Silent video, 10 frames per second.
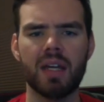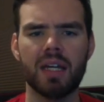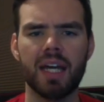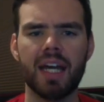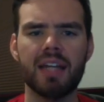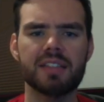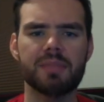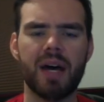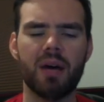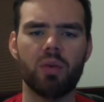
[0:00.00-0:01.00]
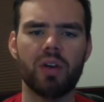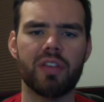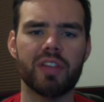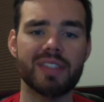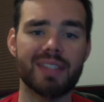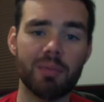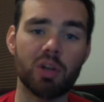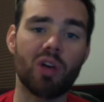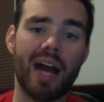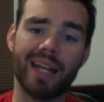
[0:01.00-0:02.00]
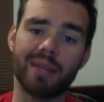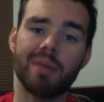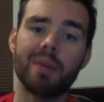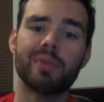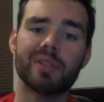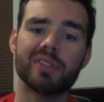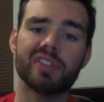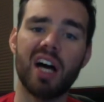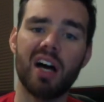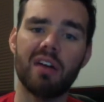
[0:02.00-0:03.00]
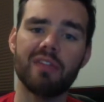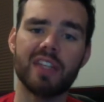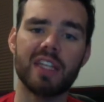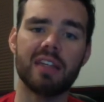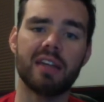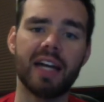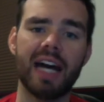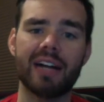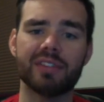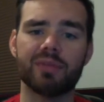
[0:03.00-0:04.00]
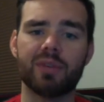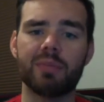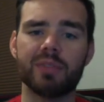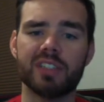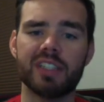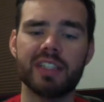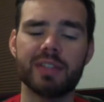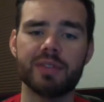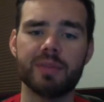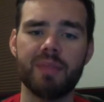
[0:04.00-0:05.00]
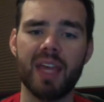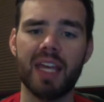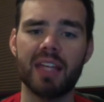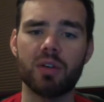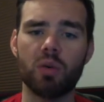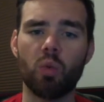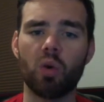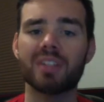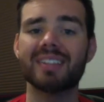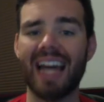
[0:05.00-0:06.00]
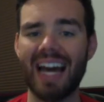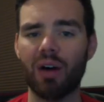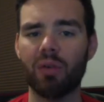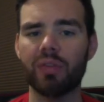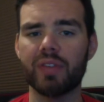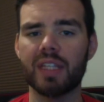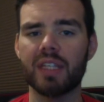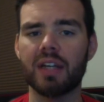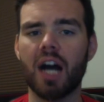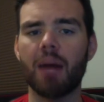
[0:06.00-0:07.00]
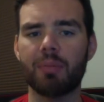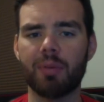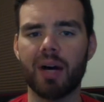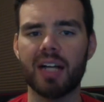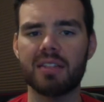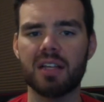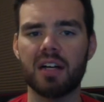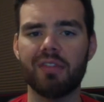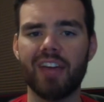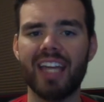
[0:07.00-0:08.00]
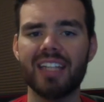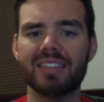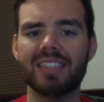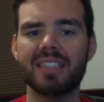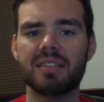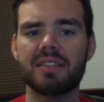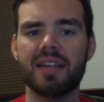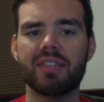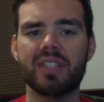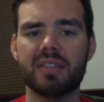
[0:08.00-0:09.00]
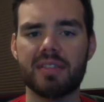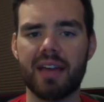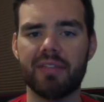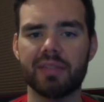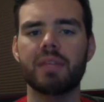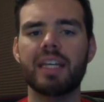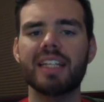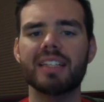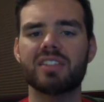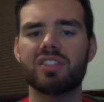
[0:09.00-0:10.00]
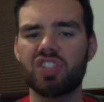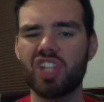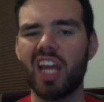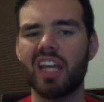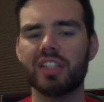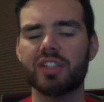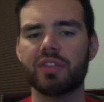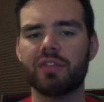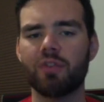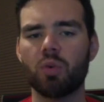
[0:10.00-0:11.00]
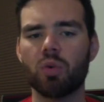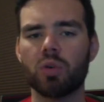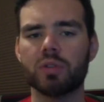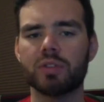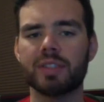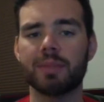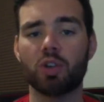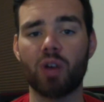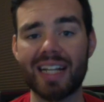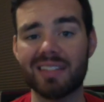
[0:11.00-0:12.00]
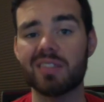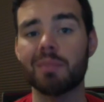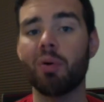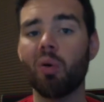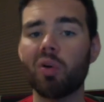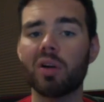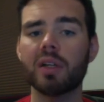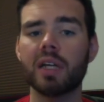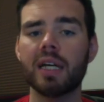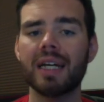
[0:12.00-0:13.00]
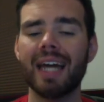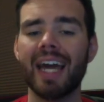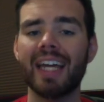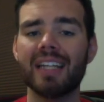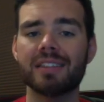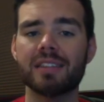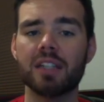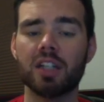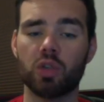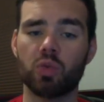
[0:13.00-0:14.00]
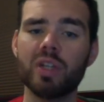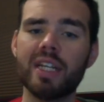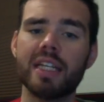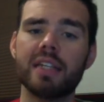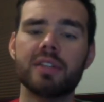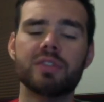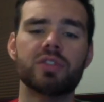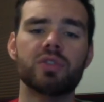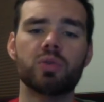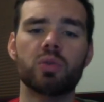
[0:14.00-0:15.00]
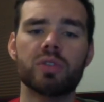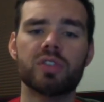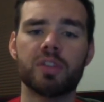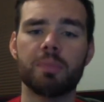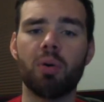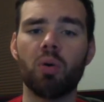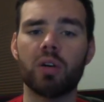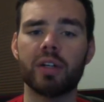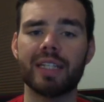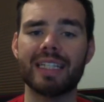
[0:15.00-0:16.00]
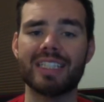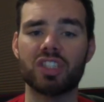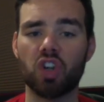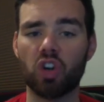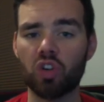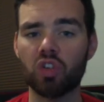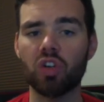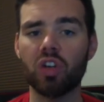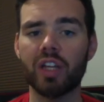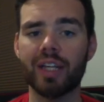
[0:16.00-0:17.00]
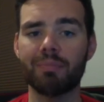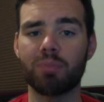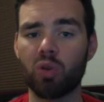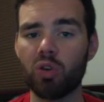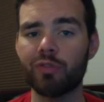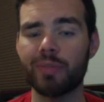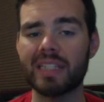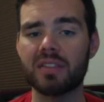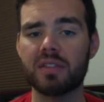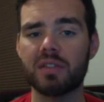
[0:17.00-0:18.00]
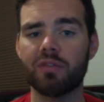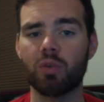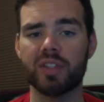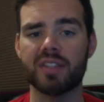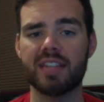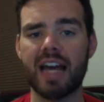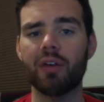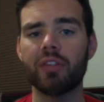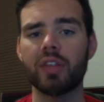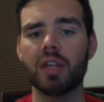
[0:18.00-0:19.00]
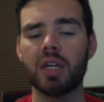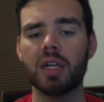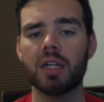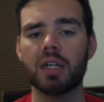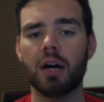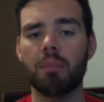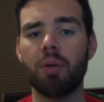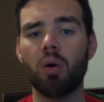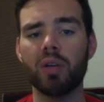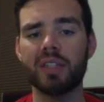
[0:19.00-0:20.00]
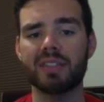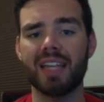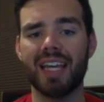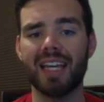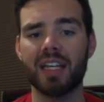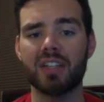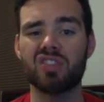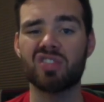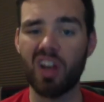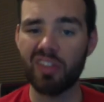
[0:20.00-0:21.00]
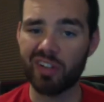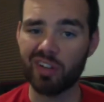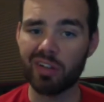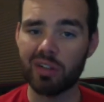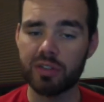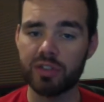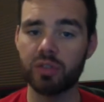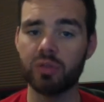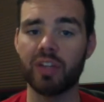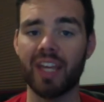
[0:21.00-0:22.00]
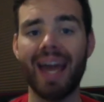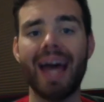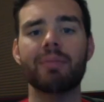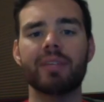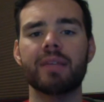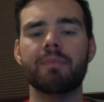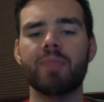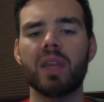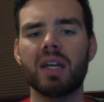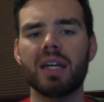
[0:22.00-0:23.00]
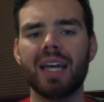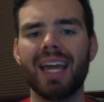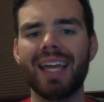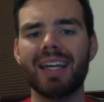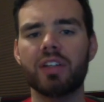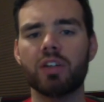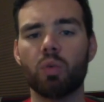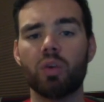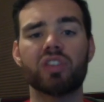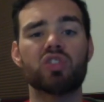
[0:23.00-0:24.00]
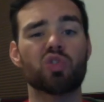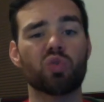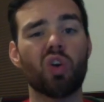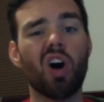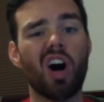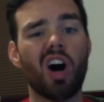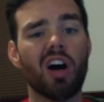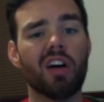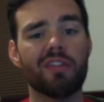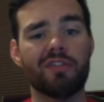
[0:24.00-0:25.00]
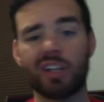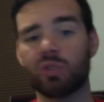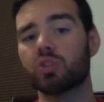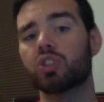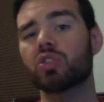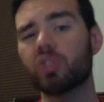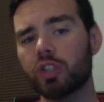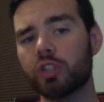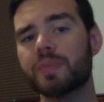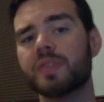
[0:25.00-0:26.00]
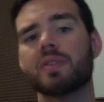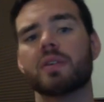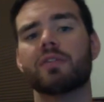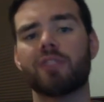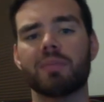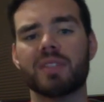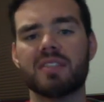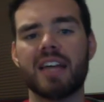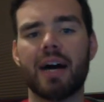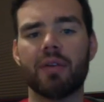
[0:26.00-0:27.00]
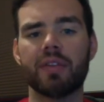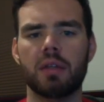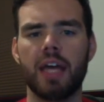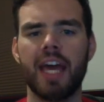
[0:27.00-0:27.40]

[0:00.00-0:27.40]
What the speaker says: Hayes met with Democratic members of the House of Representatives and worked out the Compromise of 1877. In exchange for Democrat support, Hayes agreed to support internal improvements for the South, appoint a Southerner to the cabinet, and withdraw federal troops from the South.